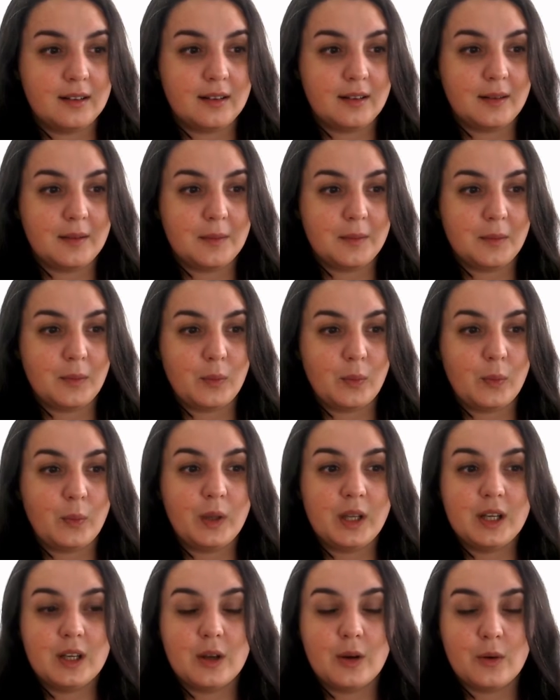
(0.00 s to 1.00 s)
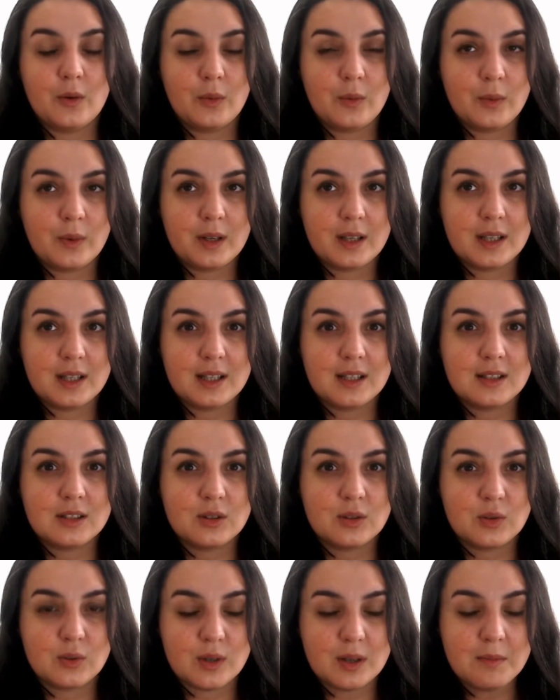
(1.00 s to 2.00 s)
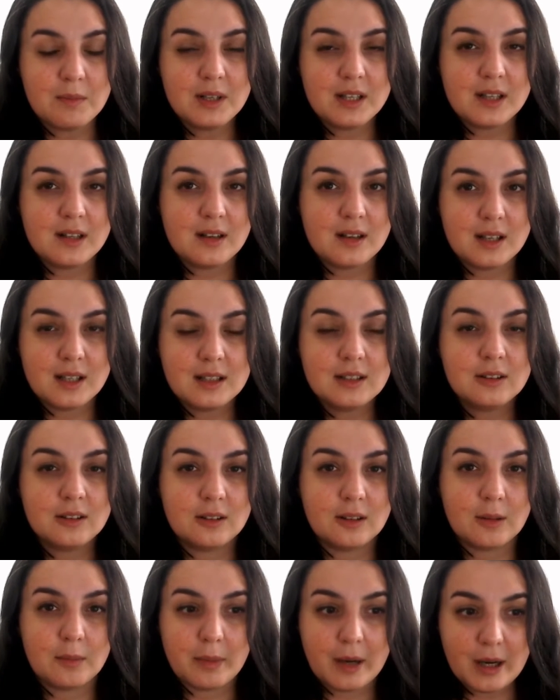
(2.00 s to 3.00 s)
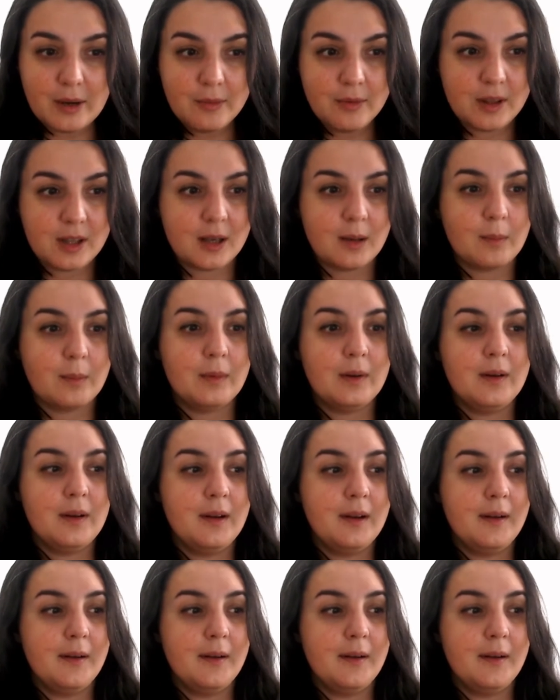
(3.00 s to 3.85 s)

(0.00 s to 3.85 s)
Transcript: We know extremely little about them.